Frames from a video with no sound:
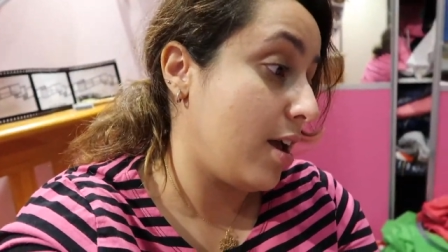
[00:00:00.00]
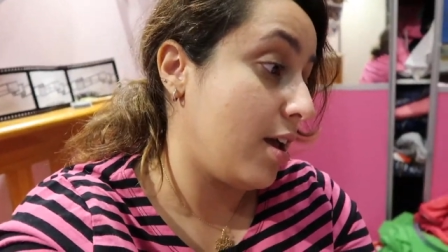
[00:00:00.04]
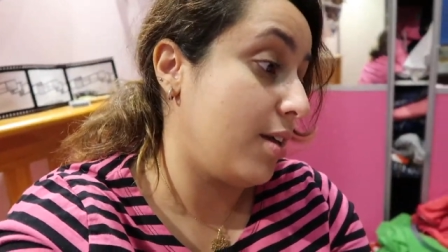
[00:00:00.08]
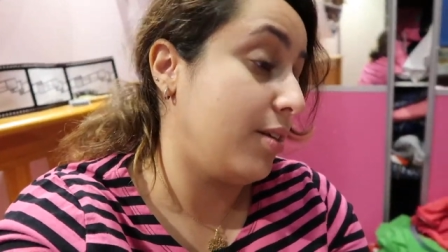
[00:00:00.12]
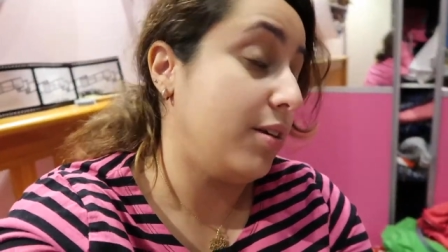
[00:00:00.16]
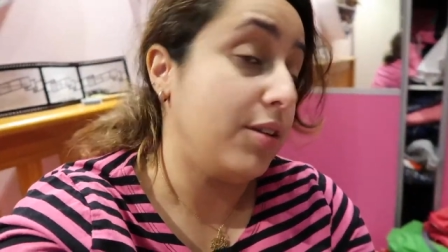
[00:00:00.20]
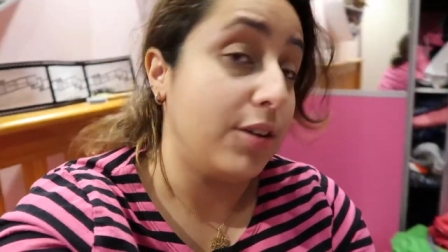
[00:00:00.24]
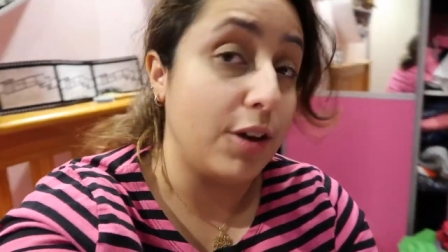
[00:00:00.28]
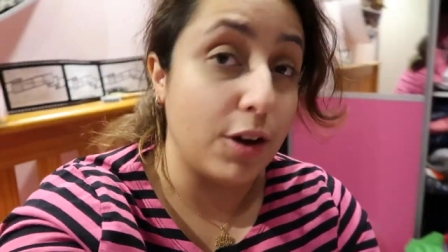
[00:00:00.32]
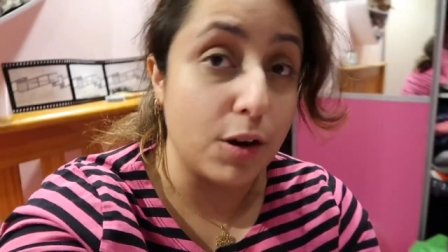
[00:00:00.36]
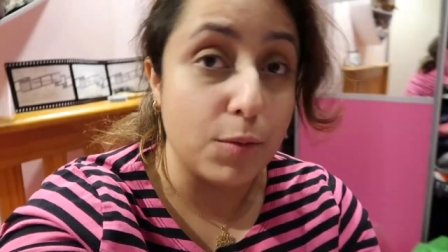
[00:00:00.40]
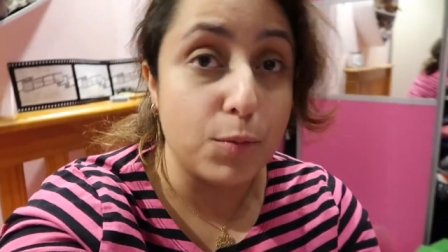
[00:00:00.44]

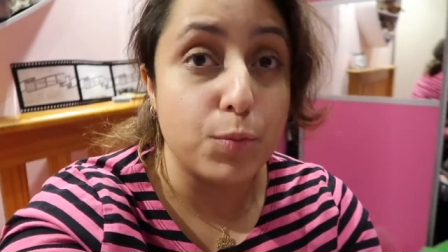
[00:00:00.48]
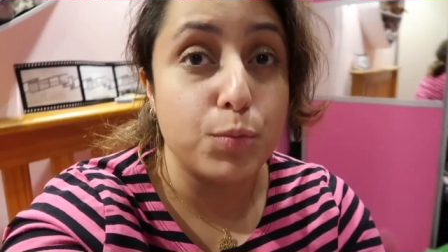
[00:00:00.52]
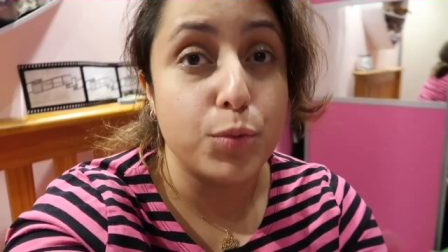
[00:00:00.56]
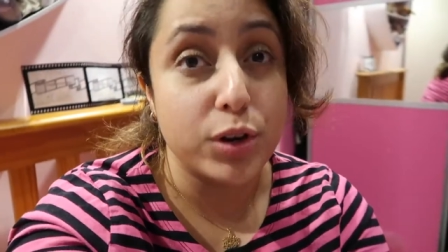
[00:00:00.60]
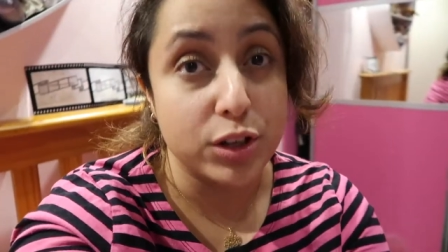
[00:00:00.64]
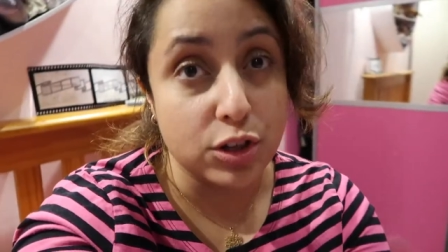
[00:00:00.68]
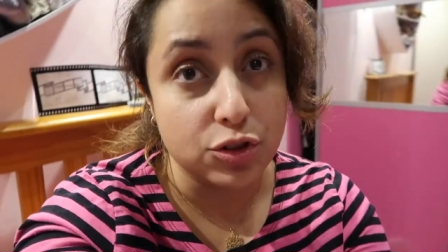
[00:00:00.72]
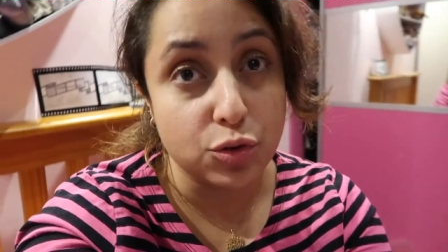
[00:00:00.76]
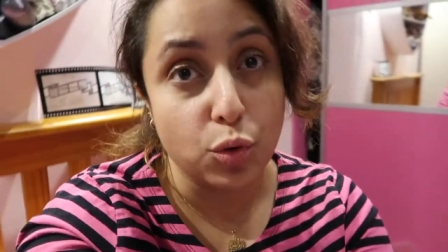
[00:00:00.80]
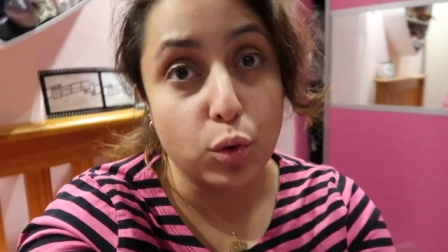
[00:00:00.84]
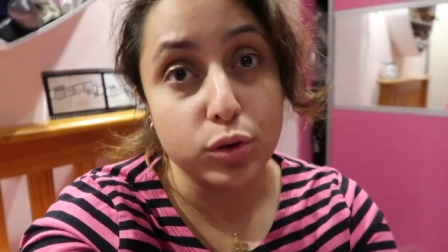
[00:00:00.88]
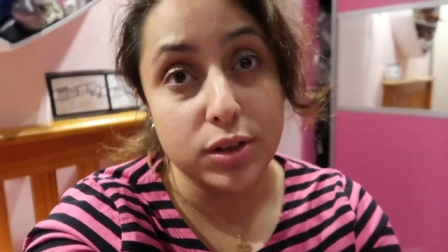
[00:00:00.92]
you know,
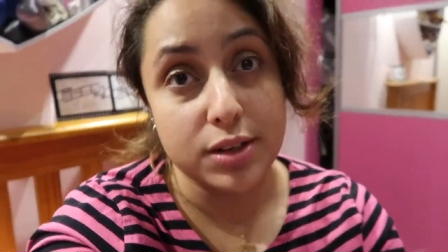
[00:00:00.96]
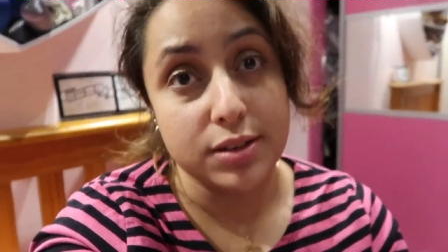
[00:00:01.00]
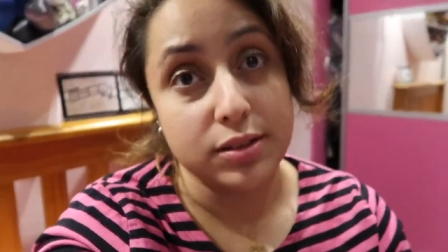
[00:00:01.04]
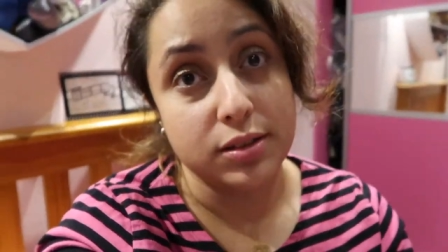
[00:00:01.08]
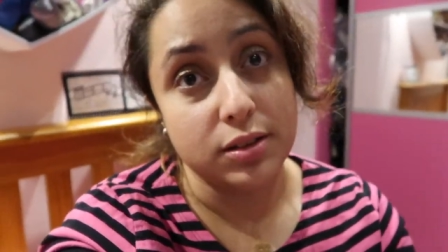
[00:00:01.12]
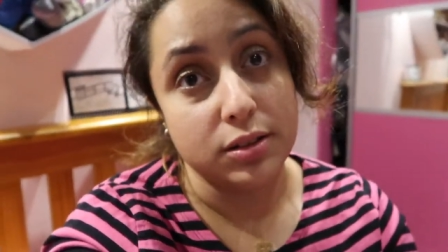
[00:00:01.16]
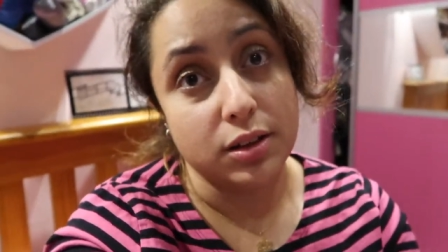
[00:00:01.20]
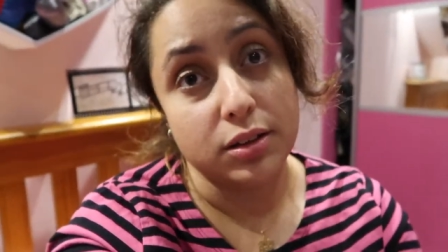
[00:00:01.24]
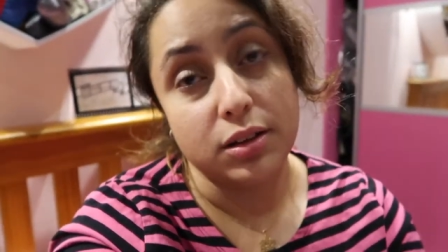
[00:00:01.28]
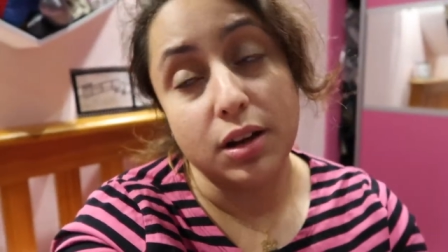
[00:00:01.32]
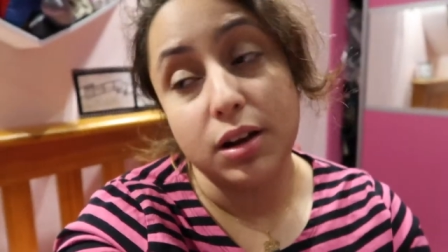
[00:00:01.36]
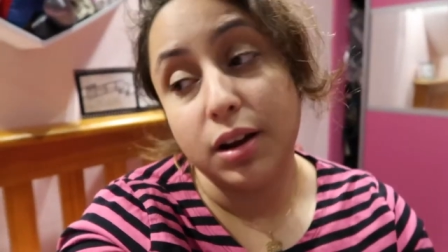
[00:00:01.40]
British
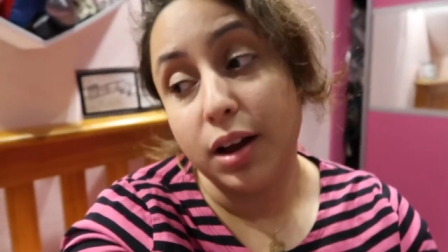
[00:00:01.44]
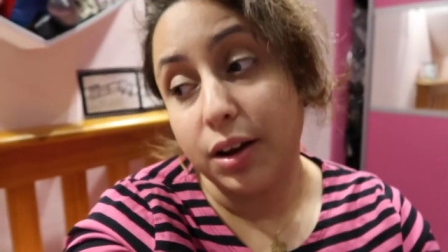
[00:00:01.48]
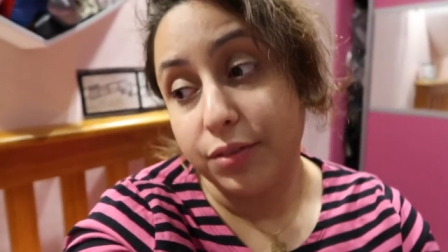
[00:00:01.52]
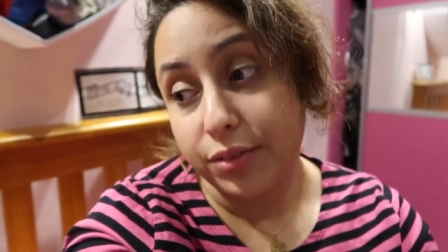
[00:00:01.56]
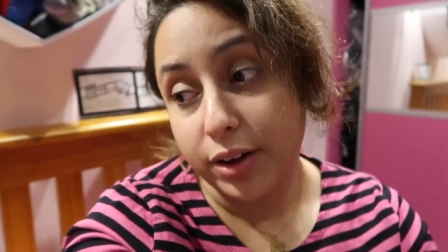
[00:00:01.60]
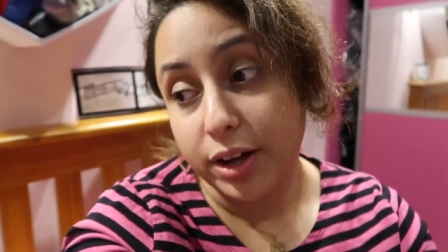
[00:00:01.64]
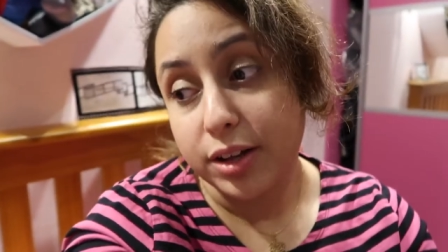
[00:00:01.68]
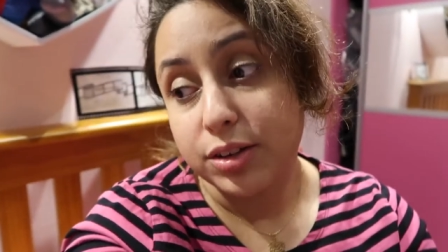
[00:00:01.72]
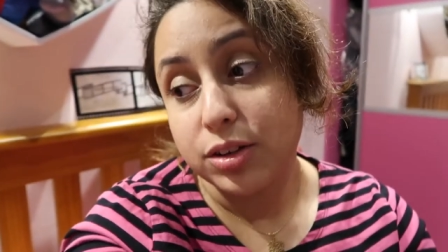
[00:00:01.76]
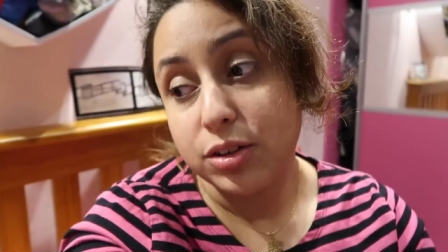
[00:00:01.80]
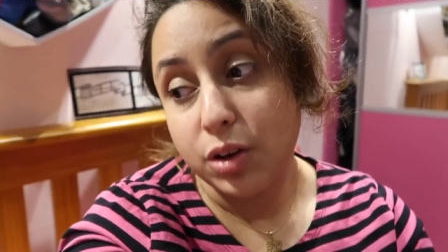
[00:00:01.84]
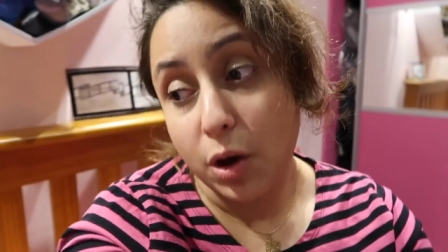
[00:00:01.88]
audiences are going to love
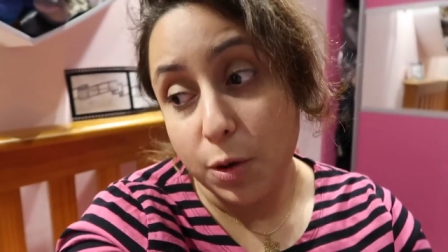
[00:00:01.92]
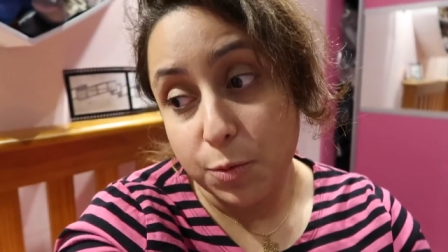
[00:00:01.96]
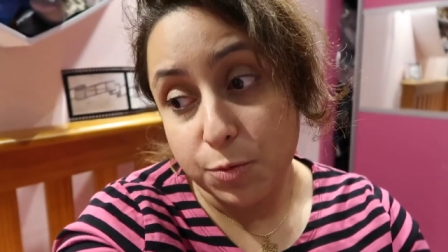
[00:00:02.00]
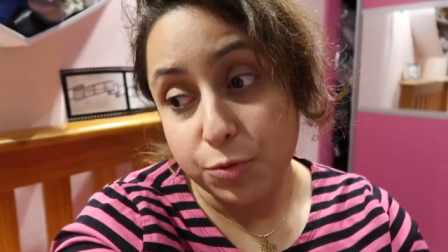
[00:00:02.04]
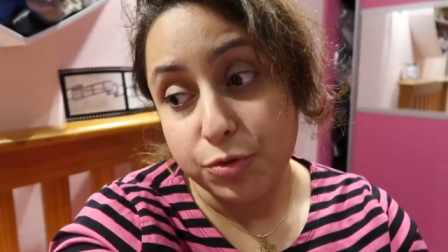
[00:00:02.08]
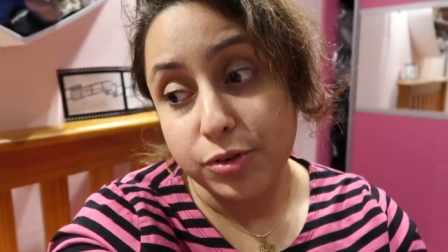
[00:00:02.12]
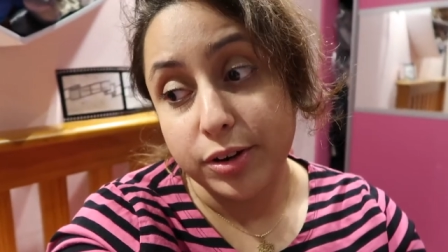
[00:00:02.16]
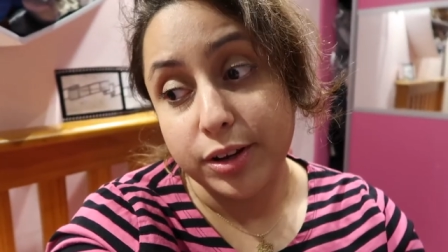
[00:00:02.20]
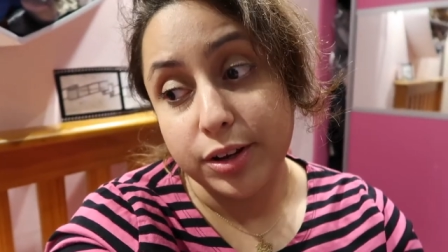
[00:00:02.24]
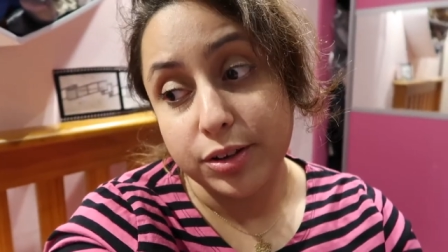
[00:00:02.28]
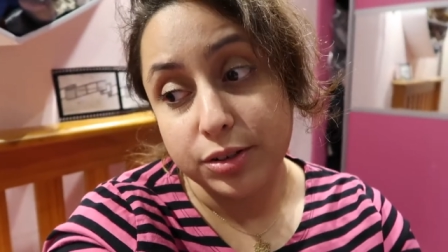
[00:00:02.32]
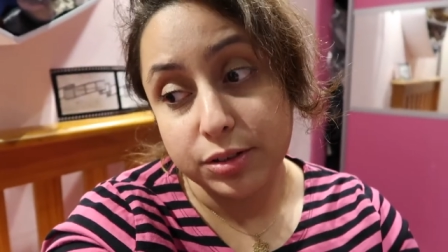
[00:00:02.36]
it,
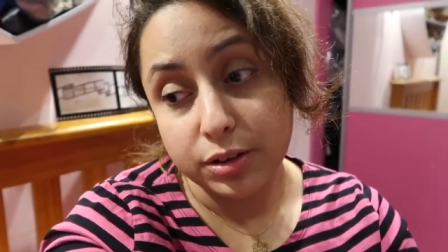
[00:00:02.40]
hopefully.